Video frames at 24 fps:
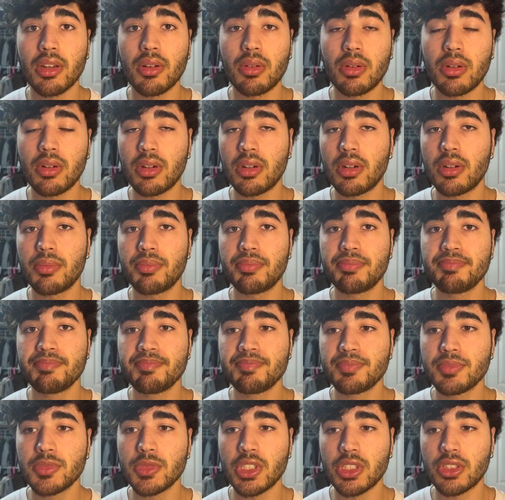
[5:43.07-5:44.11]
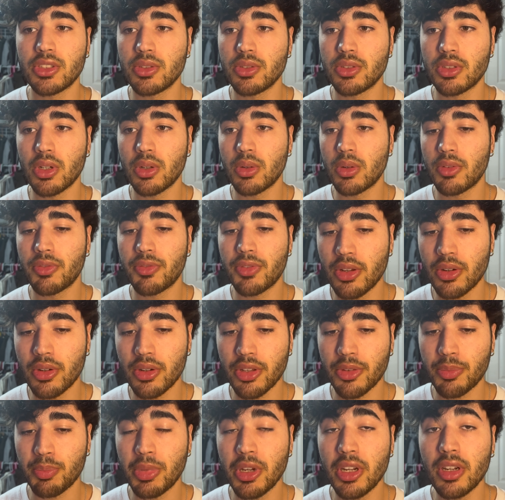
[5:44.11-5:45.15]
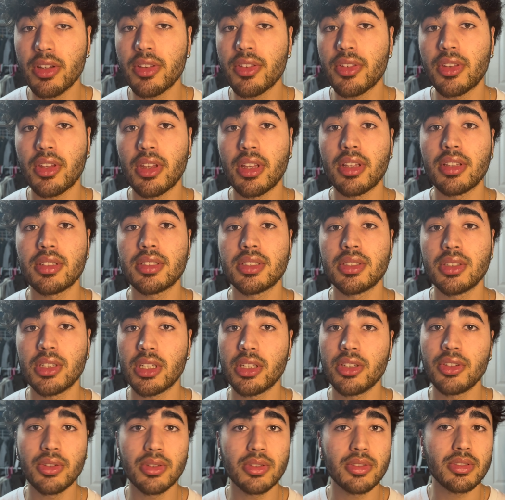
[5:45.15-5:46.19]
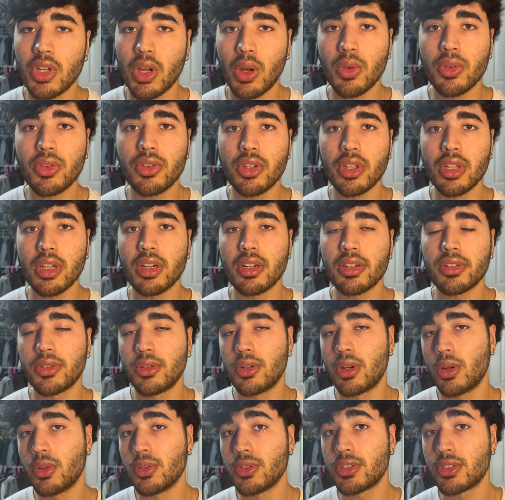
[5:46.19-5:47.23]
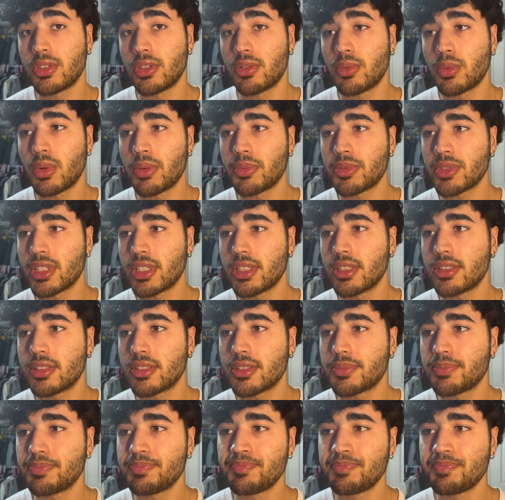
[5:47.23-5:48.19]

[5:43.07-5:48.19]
or just to show off your experiences. You can use Hostinger to host your websites.